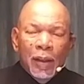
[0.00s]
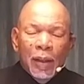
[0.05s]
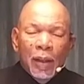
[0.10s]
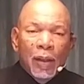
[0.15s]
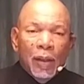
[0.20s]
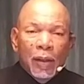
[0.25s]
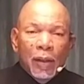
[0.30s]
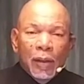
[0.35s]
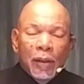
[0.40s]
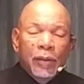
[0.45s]

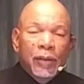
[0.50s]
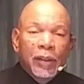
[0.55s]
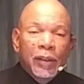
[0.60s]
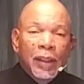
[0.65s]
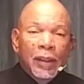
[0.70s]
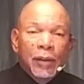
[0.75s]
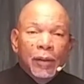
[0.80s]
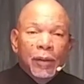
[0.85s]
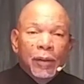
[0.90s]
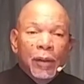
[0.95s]
All
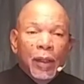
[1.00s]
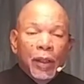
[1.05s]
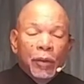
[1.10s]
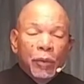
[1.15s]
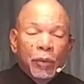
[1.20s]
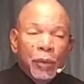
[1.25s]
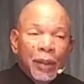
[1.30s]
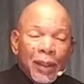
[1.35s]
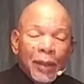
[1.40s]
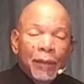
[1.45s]
saints of God,
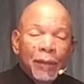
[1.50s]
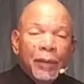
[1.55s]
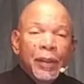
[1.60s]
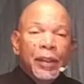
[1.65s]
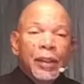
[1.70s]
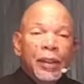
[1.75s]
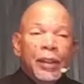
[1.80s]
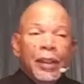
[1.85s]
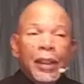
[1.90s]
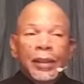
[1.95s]
we're living
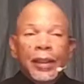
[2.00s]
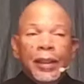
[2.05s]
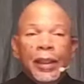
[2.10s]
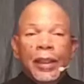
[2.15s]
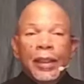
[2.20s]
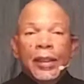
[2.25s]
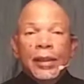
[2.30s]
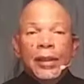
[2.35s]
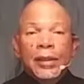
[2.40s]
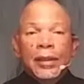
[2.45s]
in that
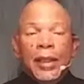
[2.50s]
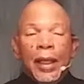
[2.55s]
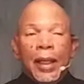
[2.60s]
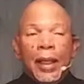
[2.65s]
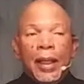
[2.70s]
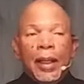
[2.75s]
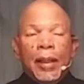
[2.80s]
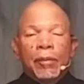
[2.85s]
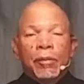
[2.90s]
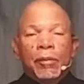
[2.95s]
day and
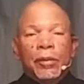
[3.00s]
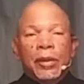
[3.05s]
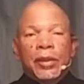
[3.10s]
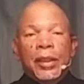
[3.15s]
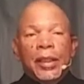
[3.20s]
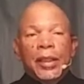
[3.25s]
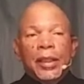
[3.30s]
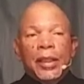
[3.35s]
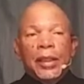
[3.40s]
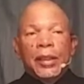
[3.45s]
time where
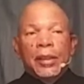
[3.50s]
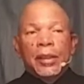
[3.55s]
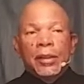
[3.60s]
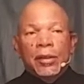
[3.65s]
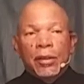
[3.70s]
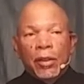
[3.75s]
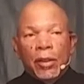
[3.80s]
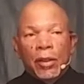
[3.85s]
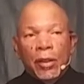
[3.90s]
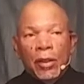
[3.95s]
things
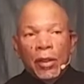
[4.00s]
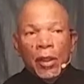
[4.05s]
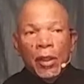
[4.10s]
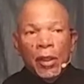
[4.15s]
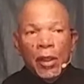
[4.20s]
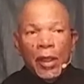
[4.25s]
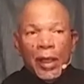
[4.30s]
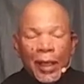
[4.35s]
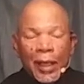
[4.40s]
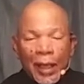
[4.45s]
are
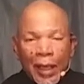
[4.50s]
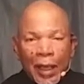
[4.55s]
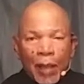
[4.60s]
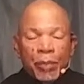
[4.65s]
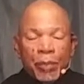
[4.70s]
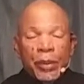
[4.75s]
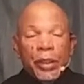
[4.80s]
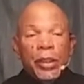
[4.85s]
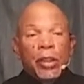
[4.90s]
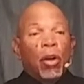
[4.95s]

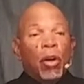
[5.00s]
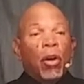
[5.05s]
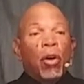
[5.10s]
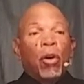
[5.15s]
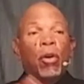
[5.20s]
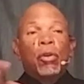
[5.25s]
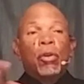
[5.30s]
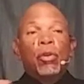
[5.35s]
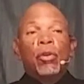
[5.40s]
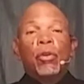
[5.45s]
happening
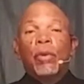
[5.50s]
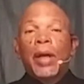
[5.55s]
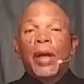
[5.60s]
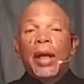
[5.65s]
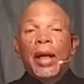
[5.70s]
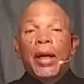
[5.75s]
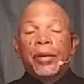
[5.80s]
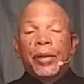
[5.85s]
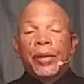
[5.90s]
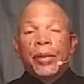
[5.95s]
all
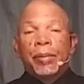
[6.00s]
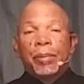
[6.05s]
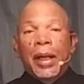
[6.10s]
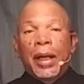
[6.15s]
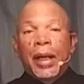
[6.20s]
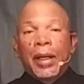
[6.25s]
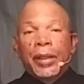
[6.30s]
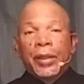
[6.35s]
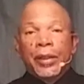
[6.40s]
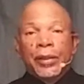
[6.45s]
around
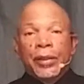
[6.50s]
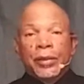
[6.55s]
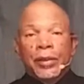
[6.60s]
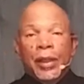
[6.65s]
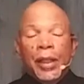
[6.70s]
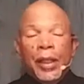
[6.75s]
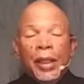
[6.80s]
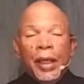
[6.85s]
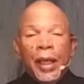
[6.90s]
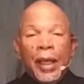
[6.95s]
about us,
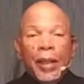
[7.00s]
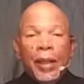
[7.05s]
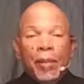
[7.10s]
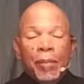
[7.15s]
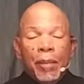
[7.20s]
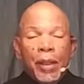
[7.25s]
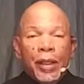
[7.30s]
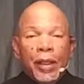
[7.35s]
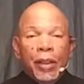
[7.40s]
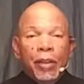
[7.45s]

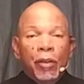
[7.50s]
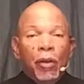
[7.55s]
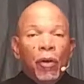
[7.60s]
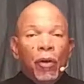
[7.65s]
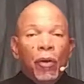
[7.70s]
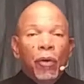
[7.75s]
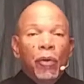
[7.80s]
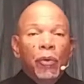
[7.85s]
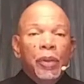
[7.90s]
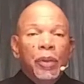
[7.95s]
amen, and
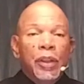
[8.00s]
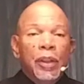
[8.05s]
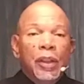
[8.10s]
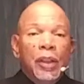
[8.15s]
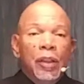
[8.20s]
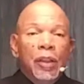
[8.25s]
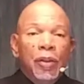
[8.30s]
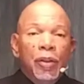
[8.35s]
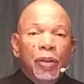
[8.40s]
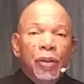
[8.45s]
all we
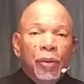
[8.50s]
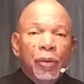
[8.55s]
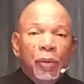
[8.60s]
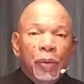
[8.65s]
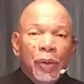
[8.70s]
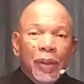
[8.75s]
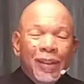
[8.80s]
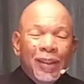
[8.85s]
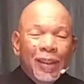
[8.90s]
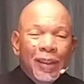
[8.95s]
need to do
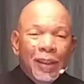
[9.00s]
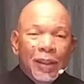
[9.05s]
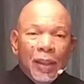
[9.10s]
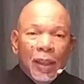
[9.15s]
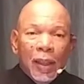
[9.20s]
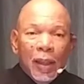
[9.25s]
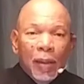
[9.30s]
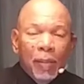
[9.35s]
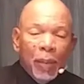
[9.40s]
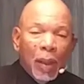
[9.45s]
is just
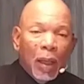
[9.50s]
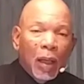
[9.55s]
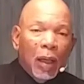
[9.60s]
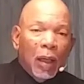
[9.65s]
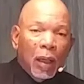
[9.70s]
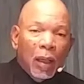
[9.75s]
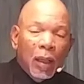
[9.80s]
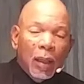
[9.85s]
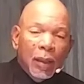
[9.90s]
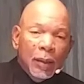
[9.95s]
keep our
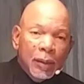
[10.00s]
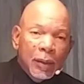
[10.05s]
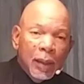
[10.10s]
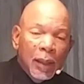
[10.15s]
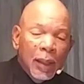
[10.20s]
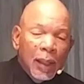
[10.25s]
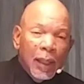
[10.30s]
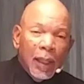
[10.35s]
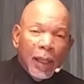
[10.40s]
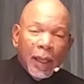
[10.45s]
hearts
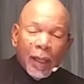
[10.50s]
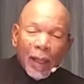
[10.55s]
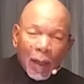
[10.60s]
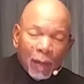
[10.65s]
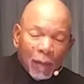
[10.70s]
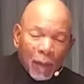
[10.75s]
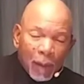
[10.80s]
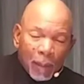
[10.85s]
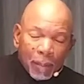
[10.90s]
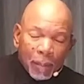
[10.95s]
and
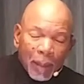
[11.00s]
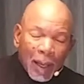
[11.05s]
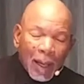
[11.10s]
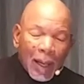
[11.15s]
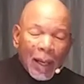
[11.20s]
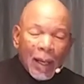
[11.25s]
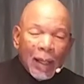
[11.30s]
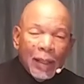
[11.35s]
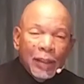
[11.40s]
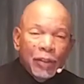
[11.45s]
our
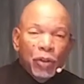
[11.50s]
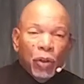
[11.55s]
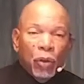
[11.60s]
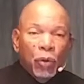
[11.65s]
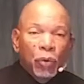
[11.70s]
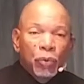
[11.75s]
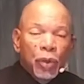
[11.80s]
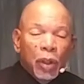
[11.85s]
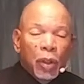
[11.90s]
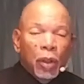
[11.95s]
minds
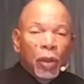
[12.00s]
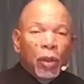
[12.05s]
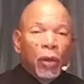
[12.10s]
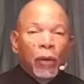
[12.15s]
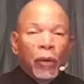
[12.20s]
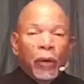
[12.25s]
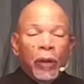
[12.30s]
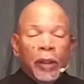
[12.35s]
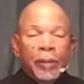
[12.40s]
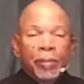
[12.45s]
on the
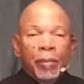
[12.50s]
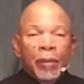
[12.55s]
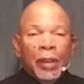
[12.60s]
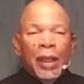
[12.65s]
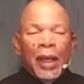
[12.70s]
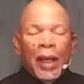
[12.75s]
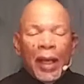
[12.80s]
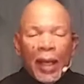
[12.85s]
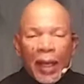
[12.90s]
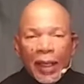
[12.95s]
Lord.
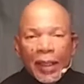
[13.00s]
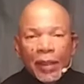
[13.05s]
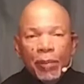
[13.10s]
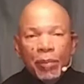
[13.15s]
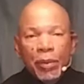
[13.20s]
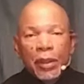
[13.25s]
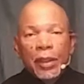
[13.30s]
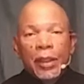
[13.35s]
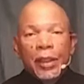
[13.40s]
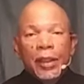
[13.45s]
I
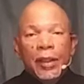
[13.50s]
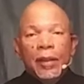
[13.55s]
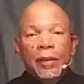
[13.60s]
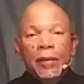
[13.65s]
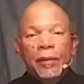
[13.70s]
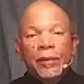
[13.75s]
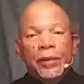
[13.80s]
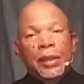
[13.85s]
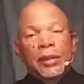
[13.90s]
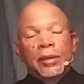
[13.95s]

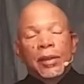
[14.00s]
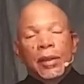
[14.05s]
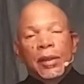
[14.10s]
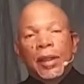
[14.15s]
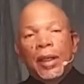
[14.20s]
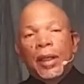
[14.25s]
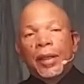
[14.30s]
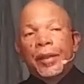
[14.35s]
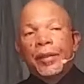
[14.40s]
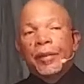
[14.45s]
believe, saints of
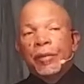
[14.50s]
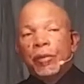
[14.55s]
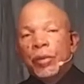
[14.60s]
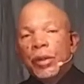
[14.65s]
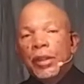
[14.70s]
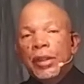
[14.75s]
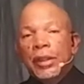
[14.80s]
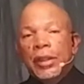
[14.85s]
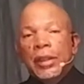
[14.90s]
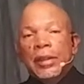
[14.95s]
God, if
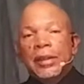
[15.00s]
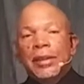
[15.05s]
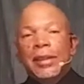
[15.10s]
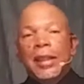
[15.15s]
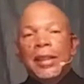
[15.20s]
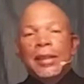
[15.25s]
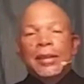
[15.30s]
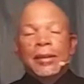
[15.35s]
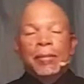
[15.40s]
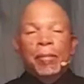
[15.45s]
we could
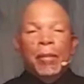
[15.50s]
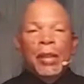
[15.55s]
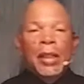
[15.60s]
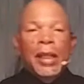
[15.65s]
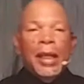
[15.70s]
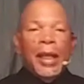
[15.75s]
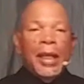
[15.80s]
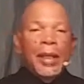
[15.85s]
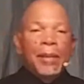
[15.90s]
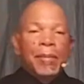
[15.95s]
just,
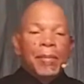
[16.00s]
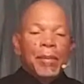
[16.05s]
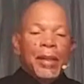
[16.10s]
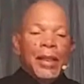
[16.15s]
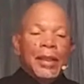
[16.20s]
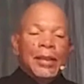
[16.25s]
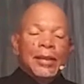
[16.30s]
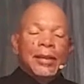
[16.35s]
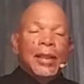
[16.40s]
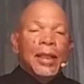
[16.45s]

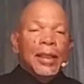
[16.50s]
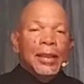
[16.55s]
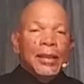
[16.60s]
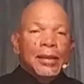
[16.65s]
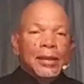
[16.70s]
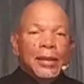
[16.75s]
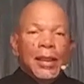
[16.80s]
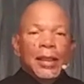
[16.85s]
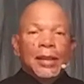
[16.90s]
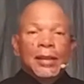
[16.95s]
amen,
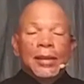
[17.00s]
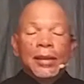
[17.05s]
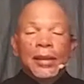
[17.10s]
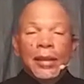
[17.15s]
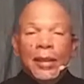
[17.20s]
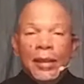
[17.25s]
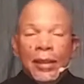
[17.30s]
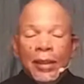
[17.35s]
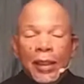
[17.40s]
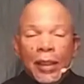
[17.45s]
taste and
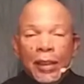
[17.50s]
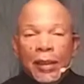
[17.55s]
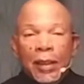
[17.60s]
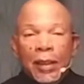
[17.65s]
see that